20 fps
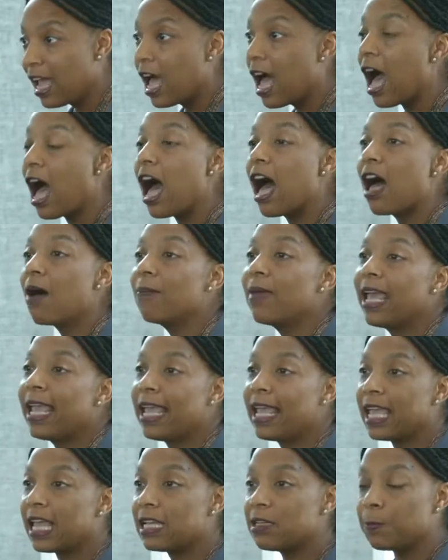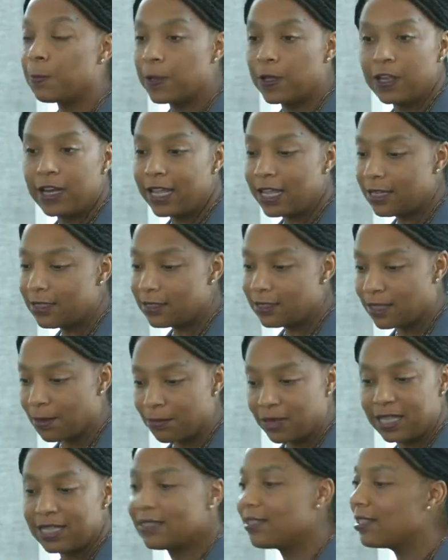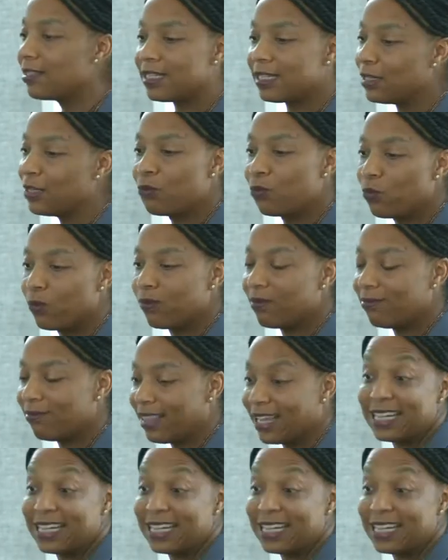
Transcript: um, and put it someplace that, it,